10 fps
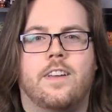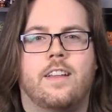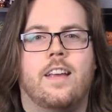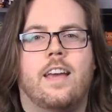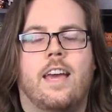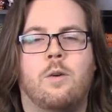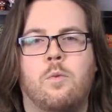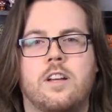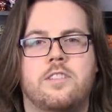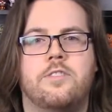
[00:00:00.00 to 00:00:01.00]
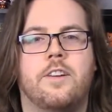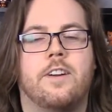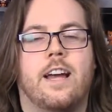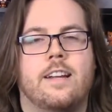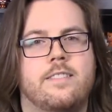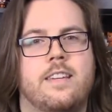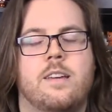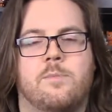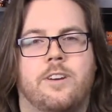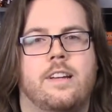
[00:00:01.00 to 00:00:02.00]
and it was, you never got to see
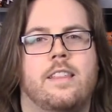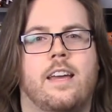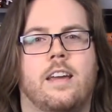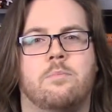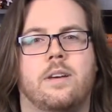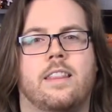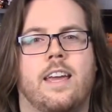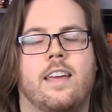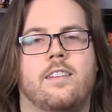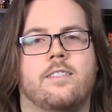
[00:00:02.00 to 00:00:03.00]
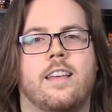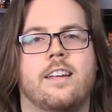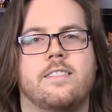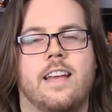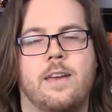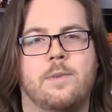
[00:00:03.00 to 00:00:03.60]
him or anything, but they said his name,